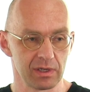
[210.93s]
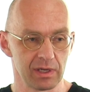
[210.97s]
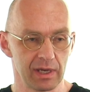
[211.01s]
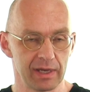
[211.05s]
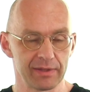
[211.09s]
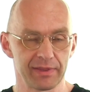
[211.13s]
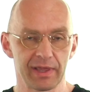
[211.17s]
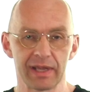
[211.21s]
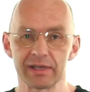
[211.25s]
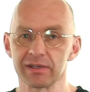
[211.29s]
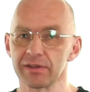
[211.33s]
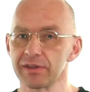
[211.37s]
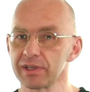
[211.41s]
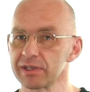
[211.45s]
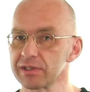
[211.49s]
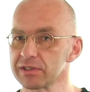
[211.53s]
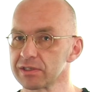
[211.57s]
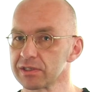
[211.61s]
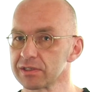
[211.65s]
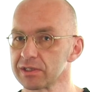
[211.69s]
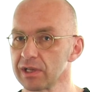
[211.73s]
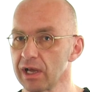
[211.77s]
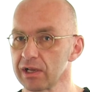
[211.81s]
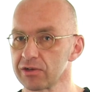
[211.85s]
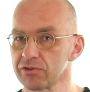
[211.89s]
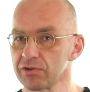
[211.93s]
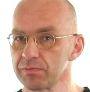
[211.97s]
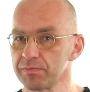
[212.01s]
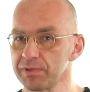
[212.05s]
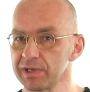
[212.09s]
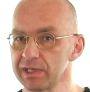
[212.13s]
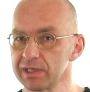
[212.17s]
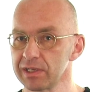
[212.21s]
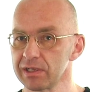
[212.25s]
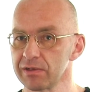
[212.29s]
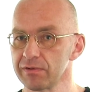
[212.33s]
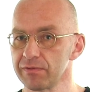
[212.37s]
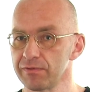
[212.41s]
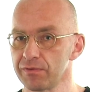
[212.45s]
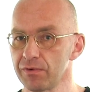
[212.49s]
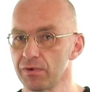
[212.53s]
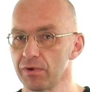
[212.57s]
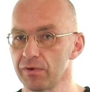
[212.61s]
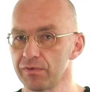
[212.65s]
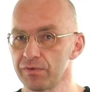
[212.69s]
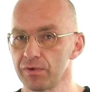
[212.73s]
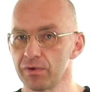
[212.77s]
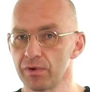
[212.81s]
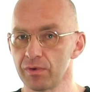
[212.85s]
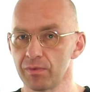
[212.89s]
And then things start repeating,
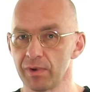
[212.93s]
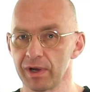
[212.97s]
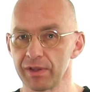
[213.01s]
four, four,